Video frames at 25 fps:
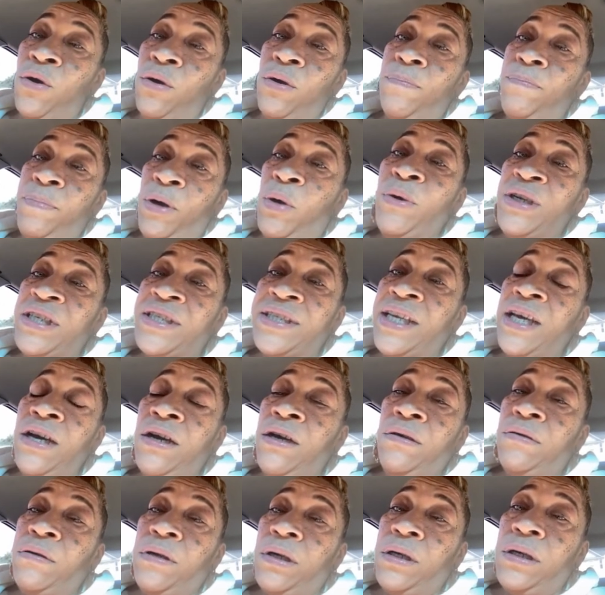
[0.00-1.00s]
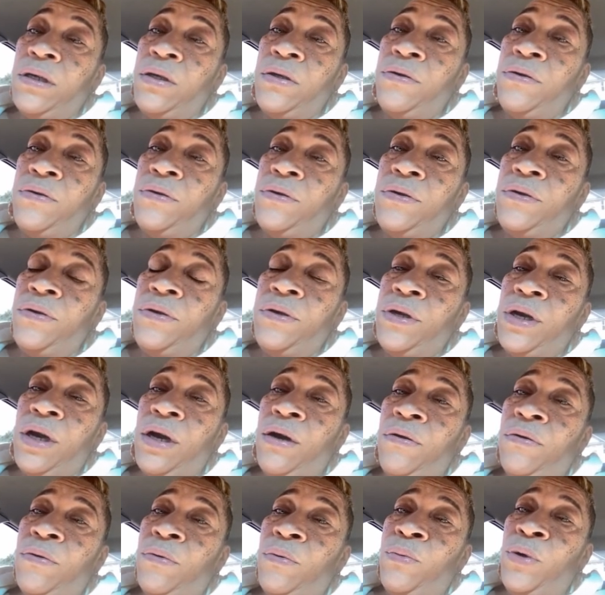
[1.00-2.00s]
but we still, you
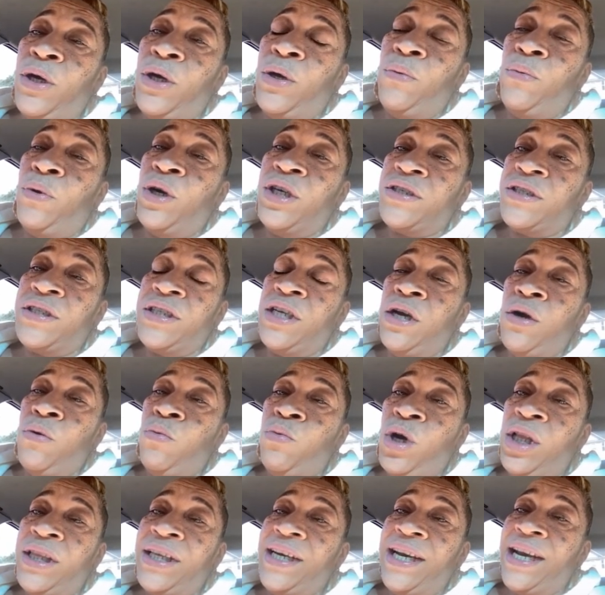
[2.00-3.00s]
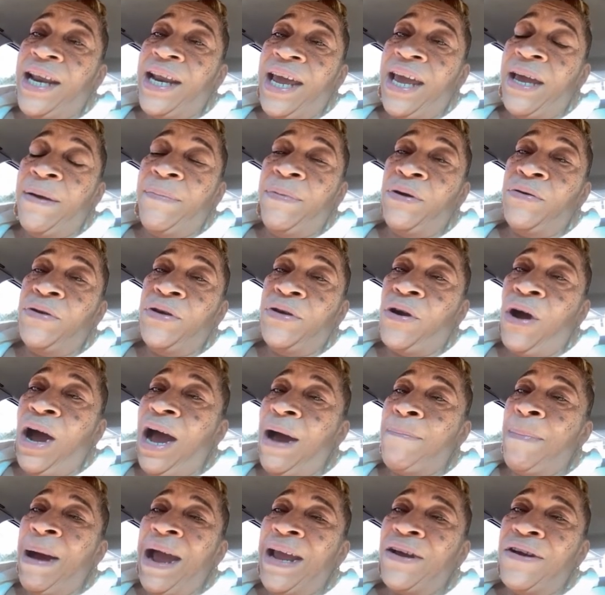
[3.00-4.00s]
know, we're still willing and able. You know,
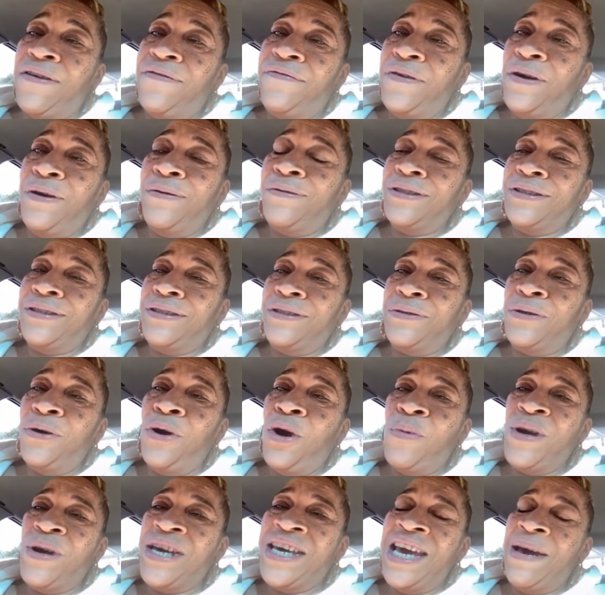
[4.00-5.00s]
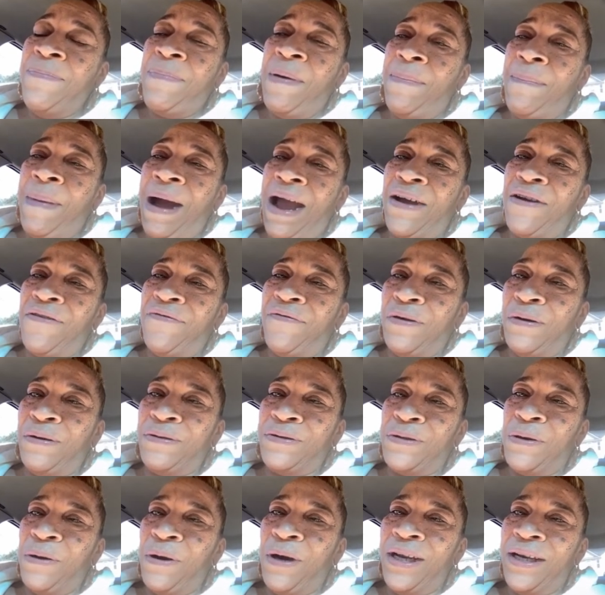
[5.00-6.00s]
our microphones is on. We keep our microphones on.